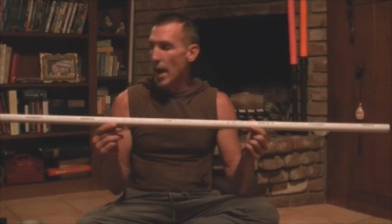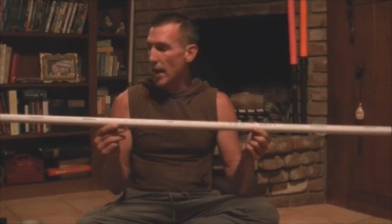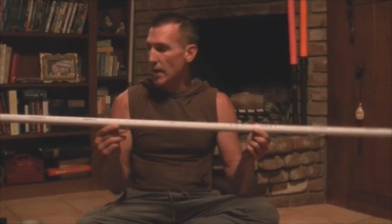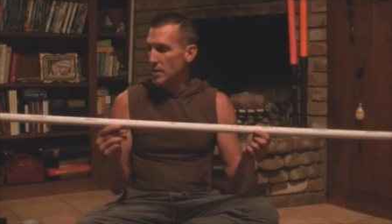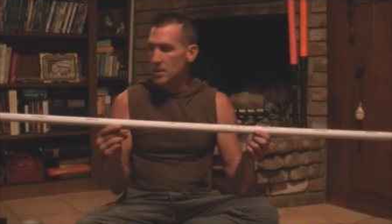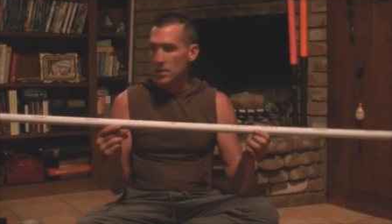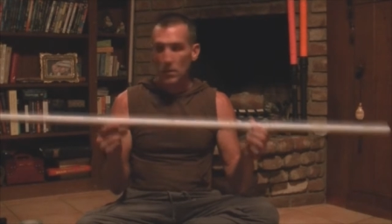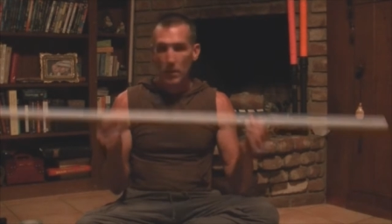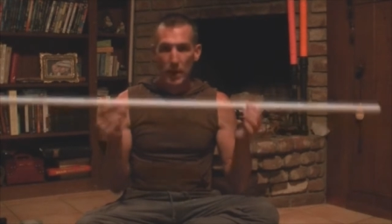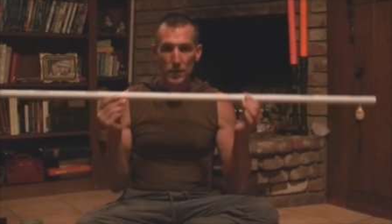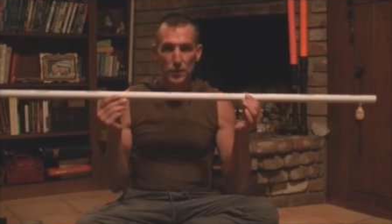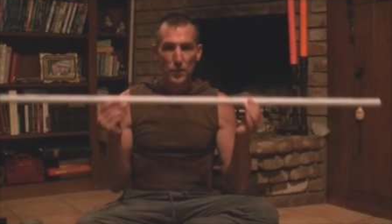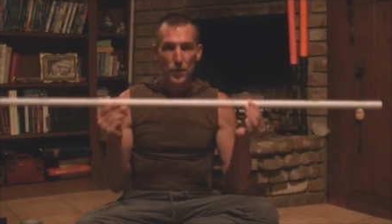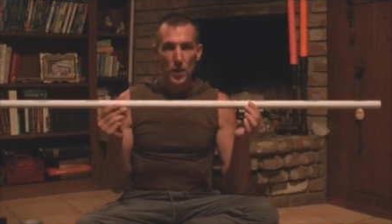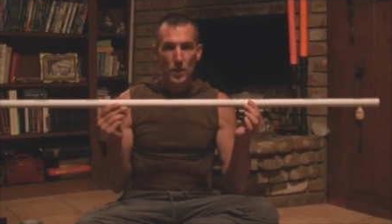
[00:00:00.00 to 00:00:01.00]
And so
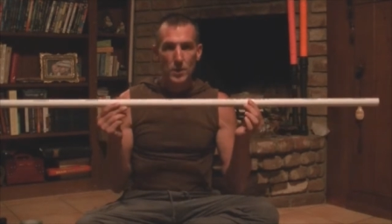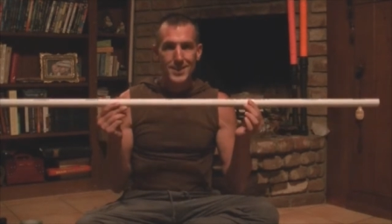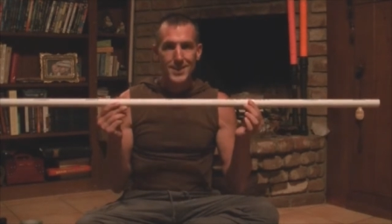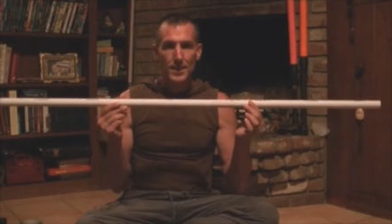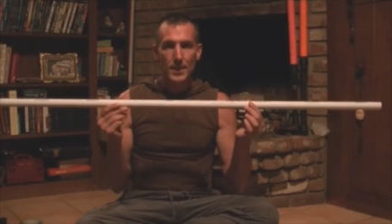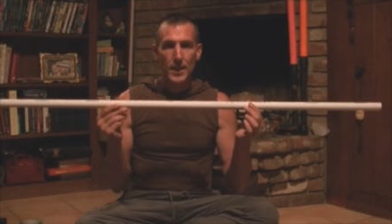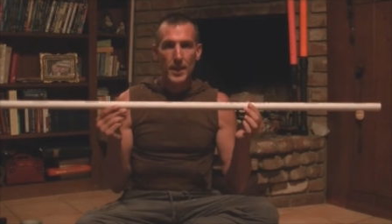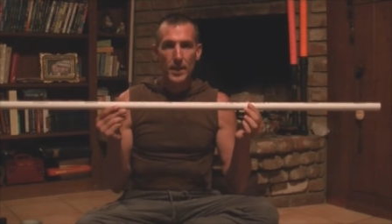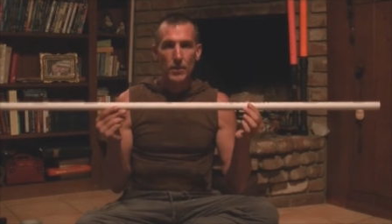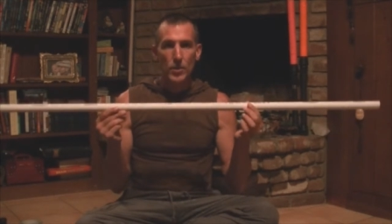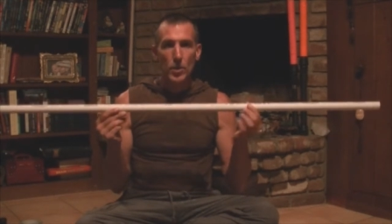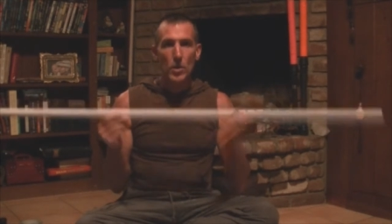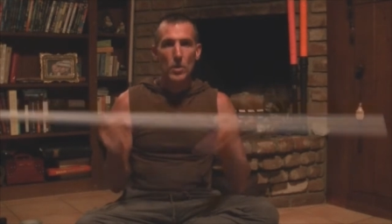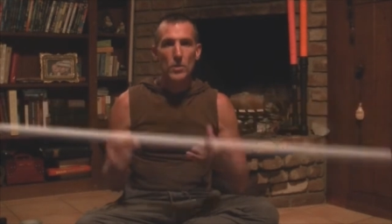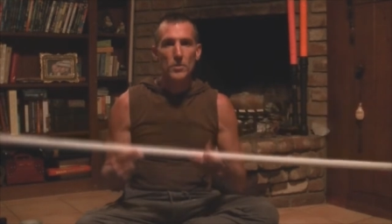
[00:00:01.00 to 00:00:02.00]
as far as the
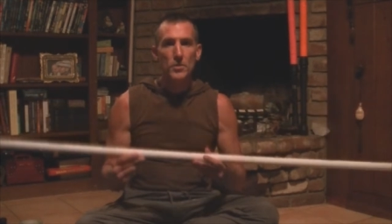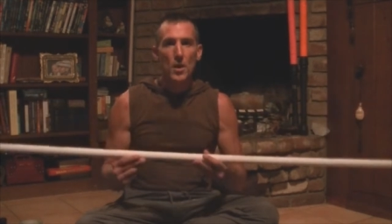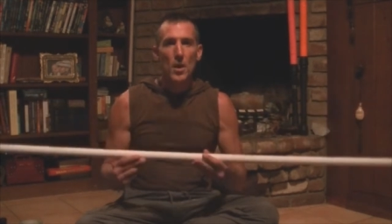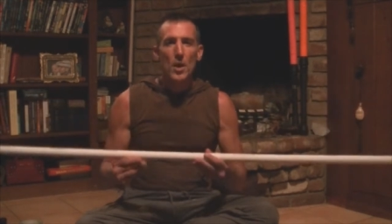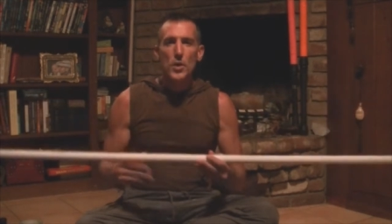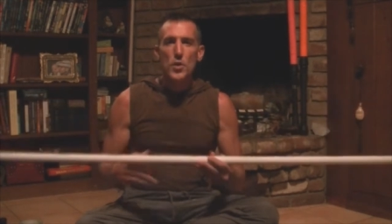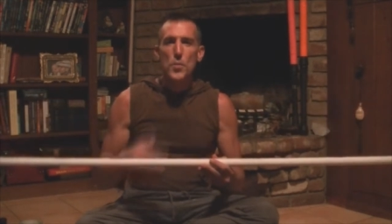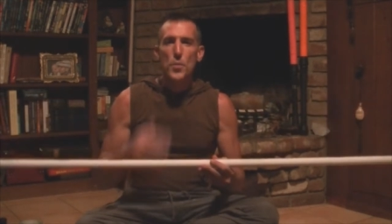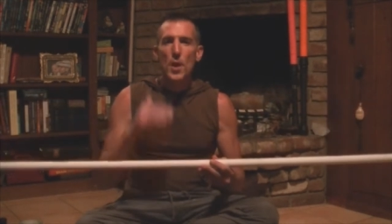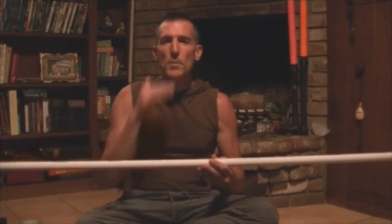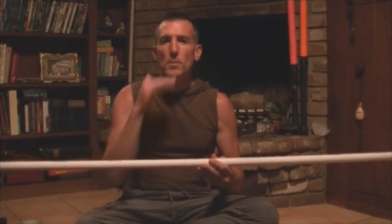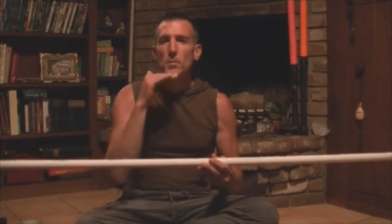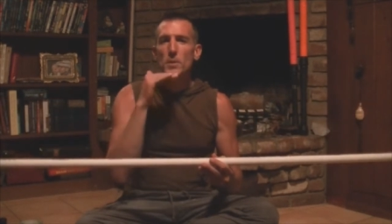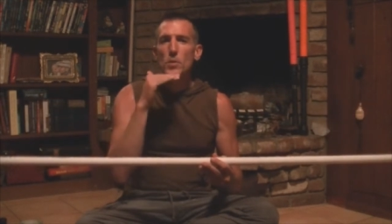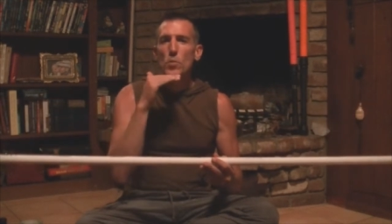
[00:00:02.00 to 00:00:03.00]
length goes, you
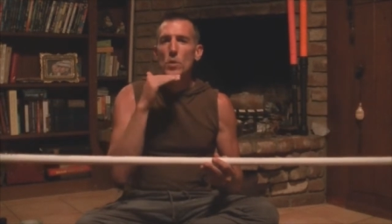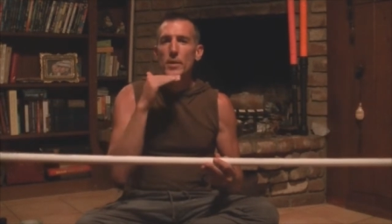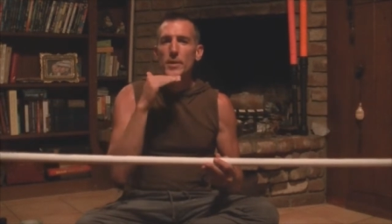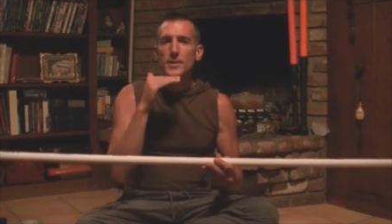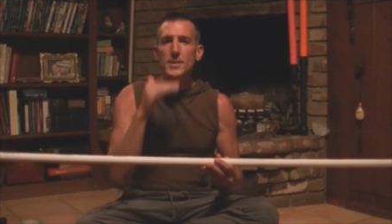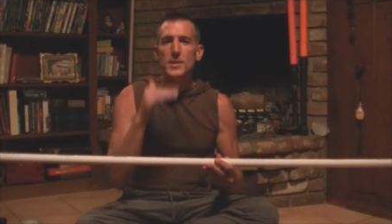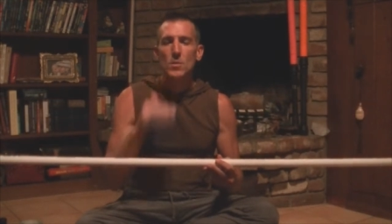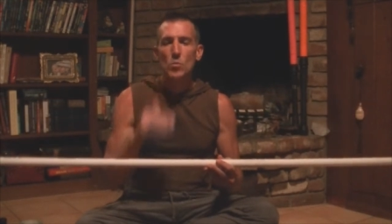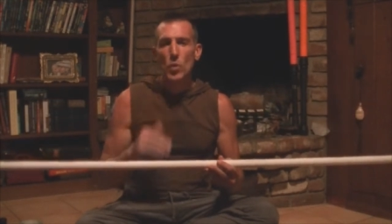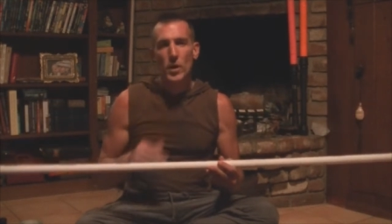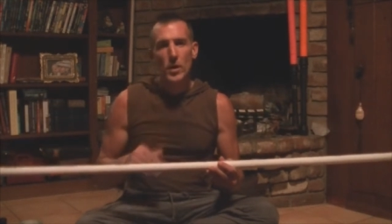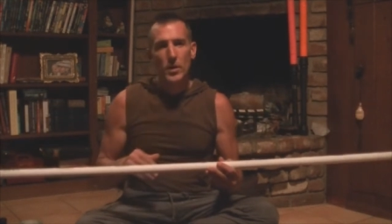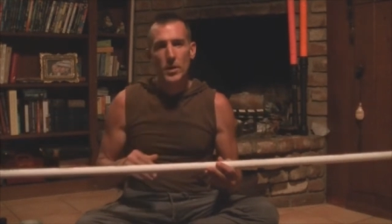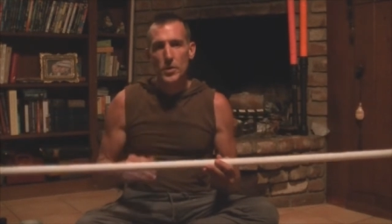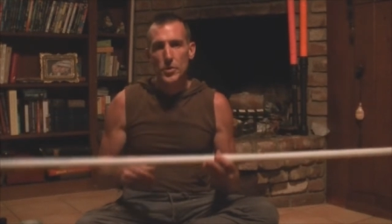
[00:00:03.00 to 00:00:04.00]
probably want it
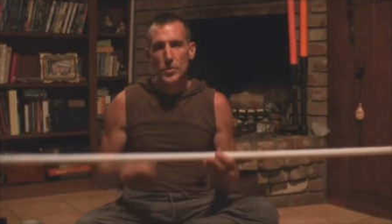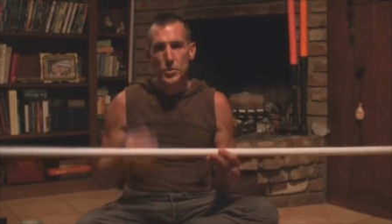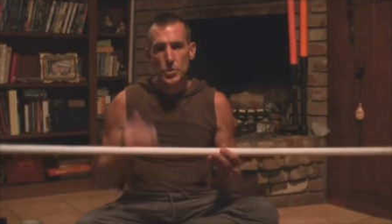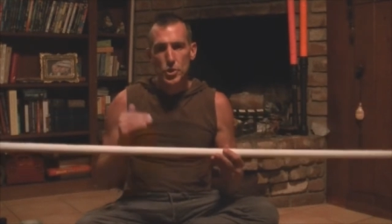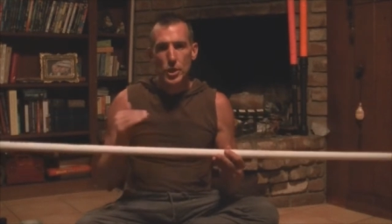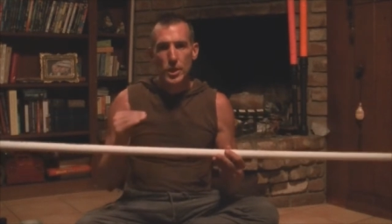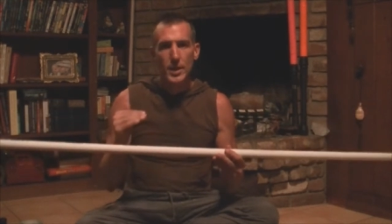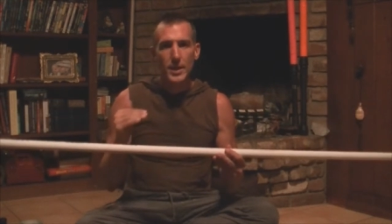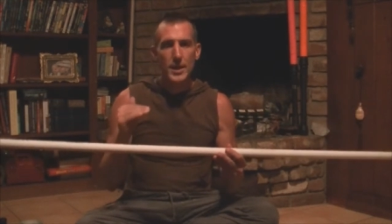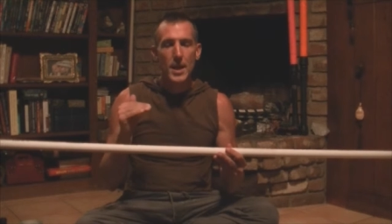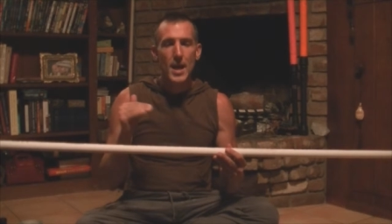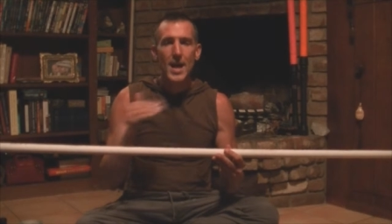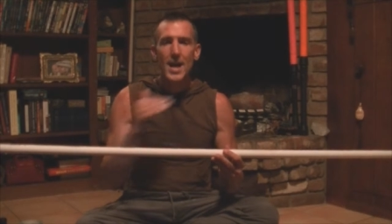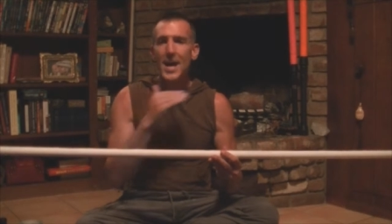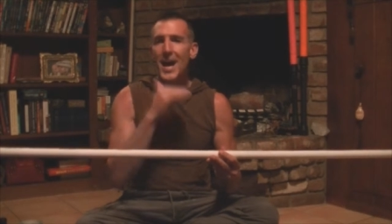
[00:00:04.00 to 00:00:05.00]
somewhere in your chin
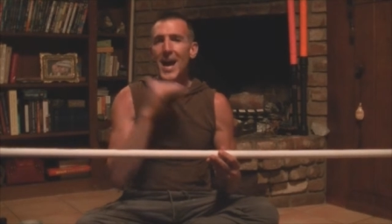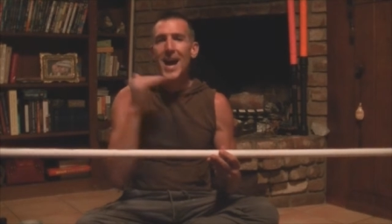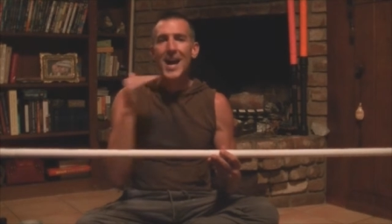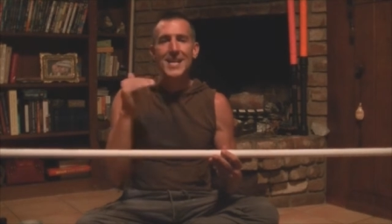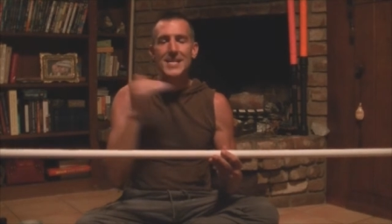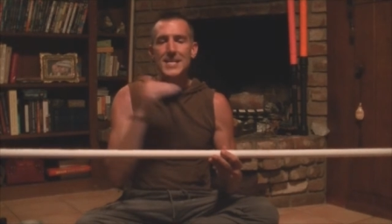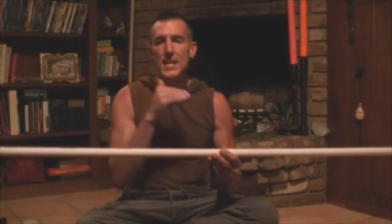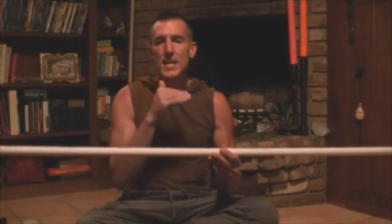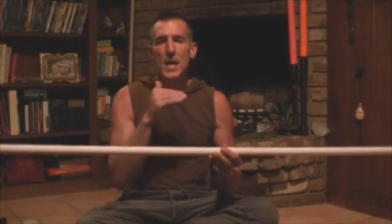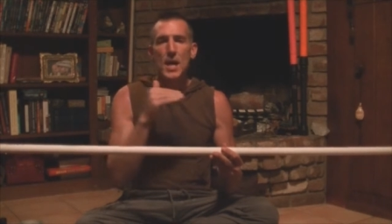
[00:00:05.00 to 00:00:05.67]
height.